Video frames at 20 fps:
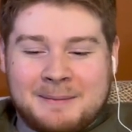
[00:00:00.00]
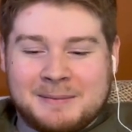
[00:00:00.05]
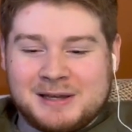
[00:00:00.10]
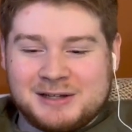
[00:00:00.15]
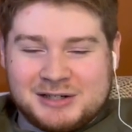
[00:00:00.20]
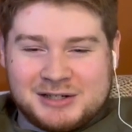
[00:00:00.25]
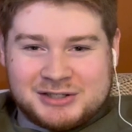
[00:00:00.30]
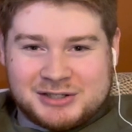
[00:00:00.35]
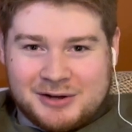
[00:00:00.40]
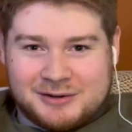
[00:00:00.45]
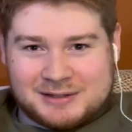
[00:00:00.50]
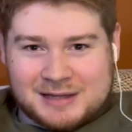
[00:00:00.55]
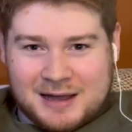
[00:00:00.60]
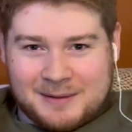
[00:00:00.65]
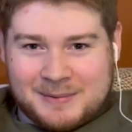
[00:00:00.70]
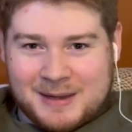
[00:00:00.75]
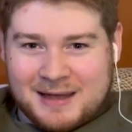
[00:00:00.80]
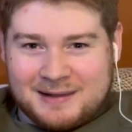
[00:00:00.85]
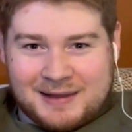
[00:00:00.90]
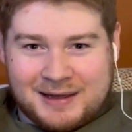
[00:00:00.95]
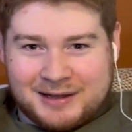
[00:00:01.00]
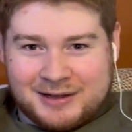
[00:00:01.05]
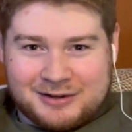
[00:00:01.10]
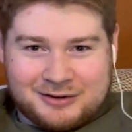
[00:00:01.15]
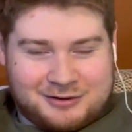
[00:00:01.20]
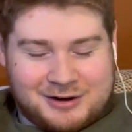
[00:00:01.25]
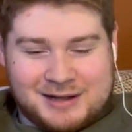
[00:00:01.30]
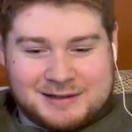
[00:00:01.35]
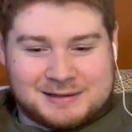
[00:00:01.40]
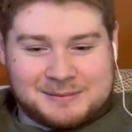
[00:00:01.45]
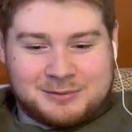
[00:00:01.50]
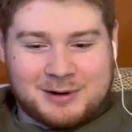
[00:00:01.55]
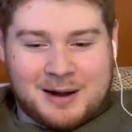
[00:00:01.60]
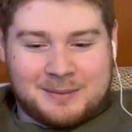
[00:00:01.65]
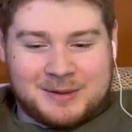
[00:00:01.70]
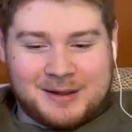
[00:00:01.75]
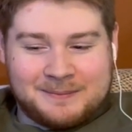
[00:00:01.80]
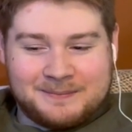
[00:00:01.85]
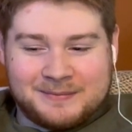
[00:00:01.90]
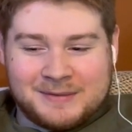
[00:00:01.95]
He just shows up and like creates a
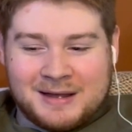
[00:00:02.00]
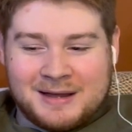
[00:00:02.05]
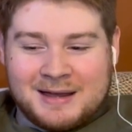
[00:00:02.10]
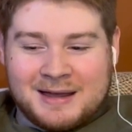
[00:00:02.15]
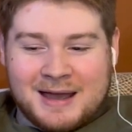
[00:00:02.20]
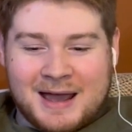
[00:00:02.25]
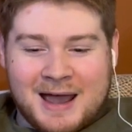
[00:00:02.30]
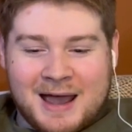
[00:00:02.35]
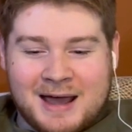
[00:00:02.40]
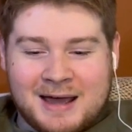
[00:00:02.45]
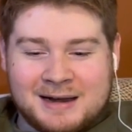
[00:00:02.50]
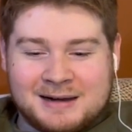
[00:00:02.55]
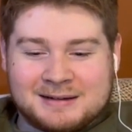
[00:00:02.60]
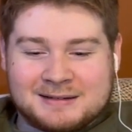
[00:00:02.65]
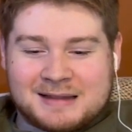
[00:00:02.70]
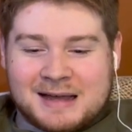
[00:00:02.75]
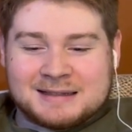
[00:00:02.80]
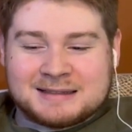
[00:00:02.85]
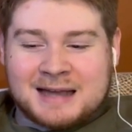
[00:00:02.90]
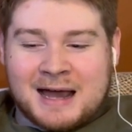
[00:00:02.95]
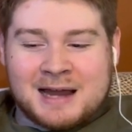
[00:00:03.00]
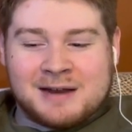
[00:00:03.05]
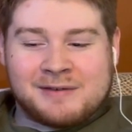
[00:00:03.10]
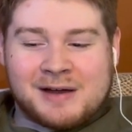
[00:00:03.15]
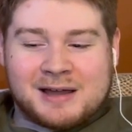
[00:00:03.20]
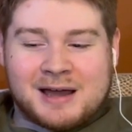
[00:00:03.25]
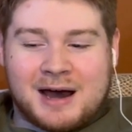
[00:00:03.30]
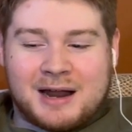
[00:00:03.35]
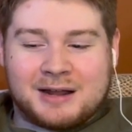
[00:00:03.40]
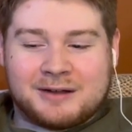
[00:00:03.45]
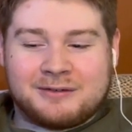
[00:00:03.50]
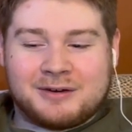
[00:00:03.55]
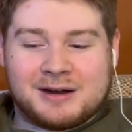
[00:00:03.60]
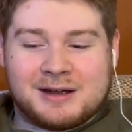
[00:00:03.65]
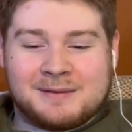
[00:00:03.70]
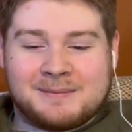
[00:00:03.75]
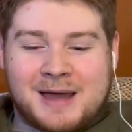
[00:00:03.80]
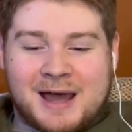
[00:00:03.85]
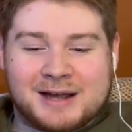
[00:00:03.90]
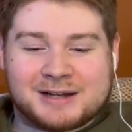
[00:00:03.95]
problem. And that's kind of iconic for
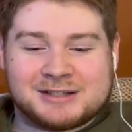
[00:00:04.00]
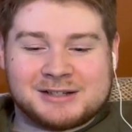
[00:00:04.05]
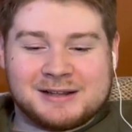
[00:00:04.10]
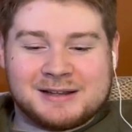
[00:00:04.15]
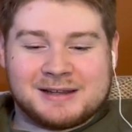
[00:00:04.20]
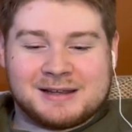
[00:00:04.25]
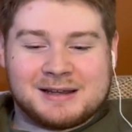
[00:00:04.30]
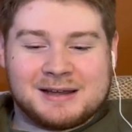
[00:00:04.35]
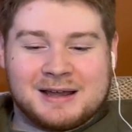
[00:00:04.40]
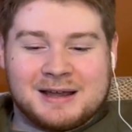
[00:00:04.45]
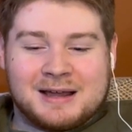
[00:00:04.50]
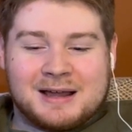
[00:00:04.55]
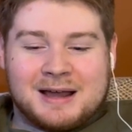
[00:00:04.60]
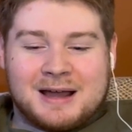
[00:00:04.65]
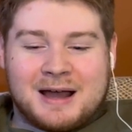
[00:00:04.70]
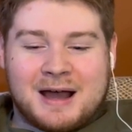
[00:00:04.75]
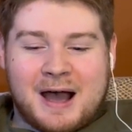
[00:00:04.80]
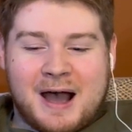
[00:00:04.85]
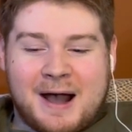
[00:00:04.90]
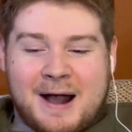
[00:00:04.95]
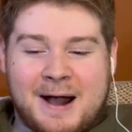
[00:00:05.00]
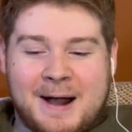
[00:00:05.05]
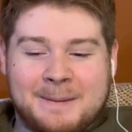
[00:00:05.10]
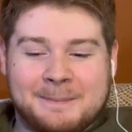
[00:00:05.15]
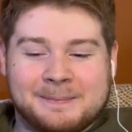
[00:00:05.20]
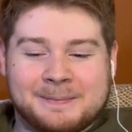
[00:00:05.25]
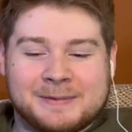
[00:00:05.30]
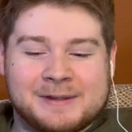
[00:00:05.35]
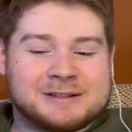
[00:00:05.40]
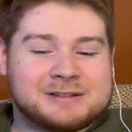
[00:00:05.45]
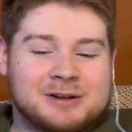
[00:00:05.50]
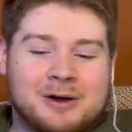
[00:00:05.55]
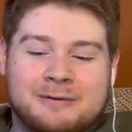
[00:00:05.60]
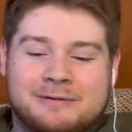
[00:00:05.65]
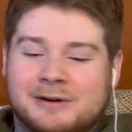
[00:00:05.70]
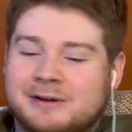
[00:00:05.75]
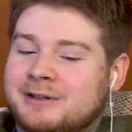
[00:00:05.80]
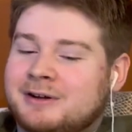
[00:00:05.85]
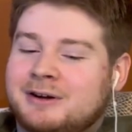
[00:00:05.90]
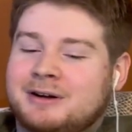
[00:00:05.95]
him actually. There's no
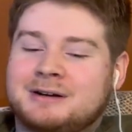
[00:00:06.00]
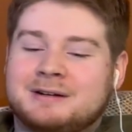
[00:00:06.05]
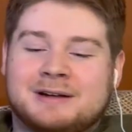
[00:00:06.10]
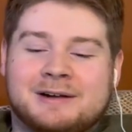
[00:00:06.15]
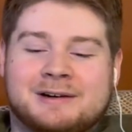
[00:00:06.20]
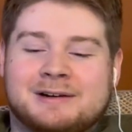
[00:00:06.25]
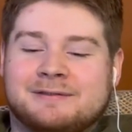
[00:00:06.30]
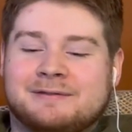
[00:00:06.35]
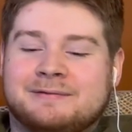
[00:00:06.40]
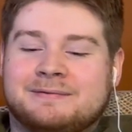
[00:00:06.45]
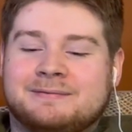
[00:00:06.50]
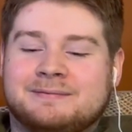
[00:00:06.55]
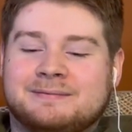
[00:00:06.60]
further narrative